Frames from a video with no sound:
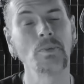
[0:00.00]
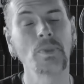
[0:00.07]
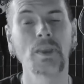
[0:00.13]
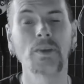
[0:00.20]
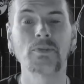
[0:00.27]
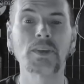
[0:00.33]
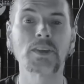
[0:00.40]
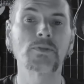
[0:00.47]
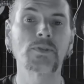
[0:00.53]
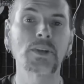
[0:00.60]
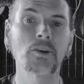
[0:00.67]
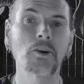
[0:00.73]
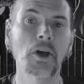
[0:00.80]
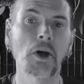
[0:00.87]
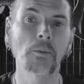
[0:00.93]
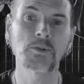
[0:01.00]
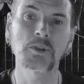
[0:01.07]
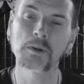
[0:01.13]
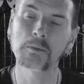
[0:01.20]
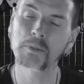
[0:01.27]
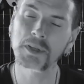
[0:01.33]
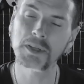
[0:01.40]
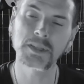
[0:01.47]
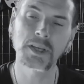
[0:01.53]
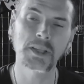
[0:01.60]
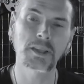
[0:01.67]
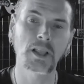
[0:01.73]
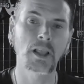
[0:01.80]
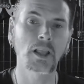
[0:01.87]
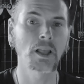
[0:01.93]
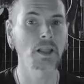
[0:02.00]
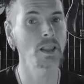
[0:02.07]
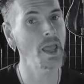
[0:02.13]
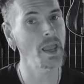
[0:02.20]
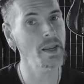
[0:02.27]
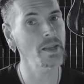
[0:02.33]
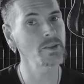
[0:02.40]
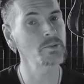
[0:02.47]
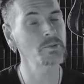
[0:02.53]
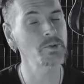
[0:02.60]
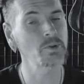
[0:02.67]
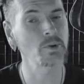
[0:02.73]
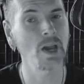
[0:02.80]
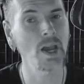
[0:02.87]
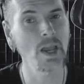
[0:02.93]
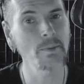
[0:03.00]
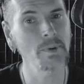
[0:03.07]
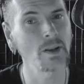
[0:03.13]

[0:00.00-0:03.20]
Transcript: If this video helped you, please hit the like and subscribe,